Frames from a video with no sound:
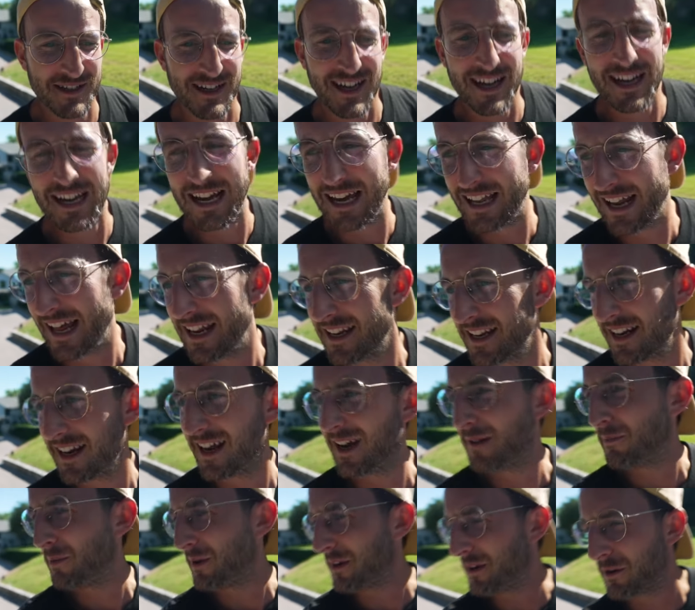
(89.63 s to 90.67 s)
night and ended
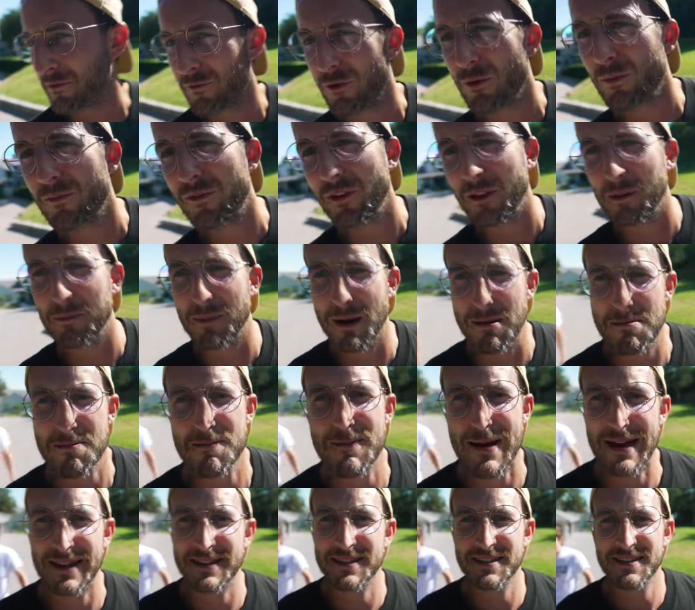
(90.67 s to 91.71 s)
up in a room full of bunk
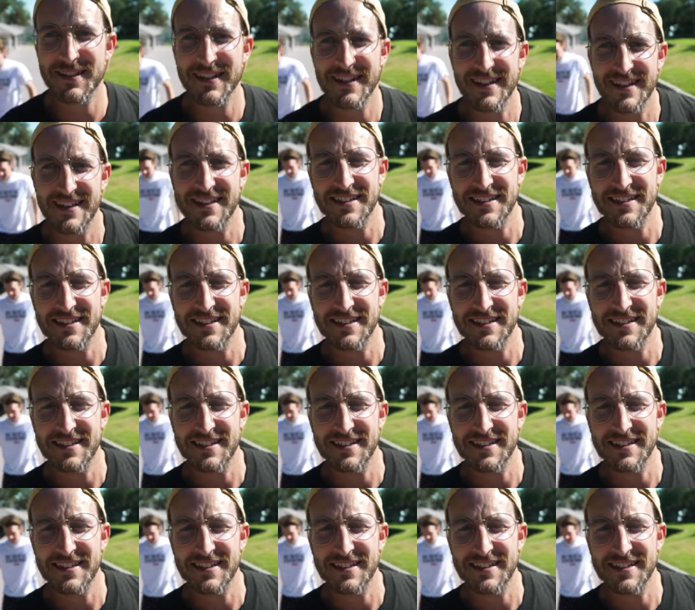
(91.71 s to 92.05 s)
beds.